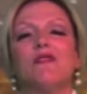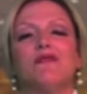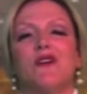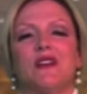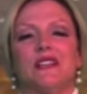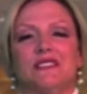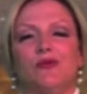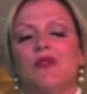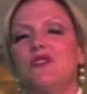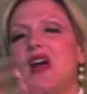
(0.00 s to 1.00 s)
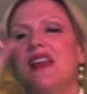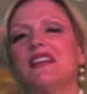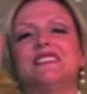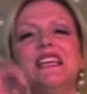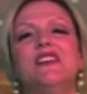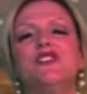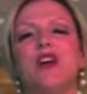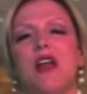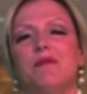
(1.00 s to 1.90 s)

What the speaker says: furnace with not a singe on